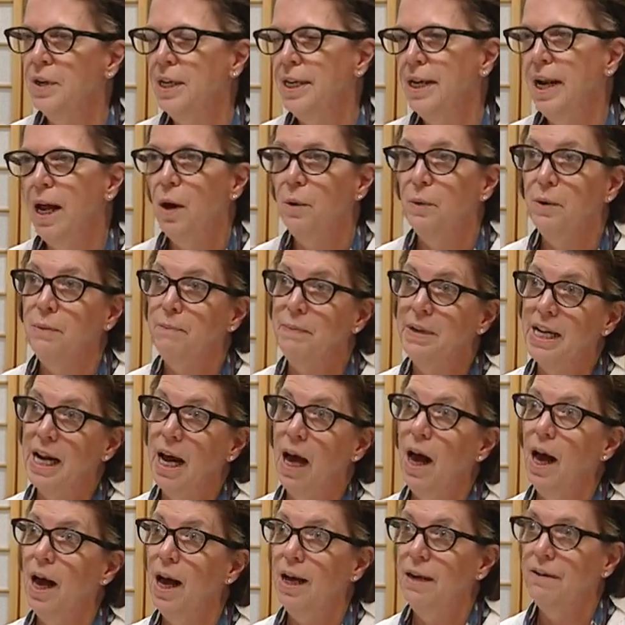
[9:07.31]
and now I'm in a
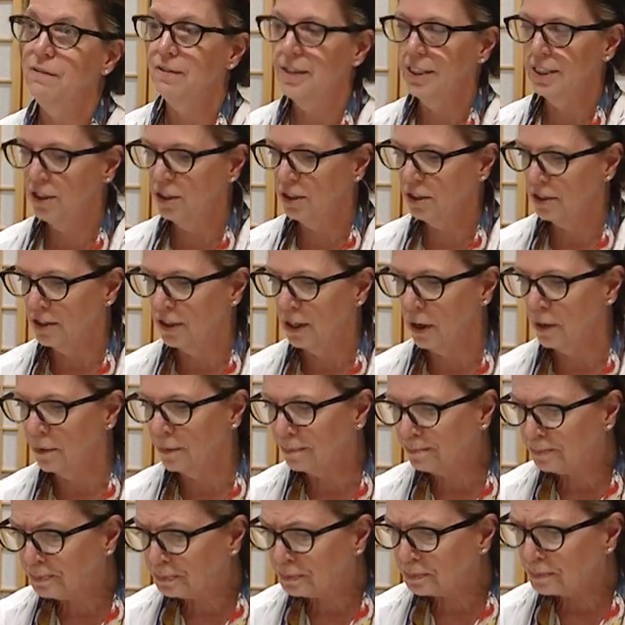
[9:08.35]
high risk zone.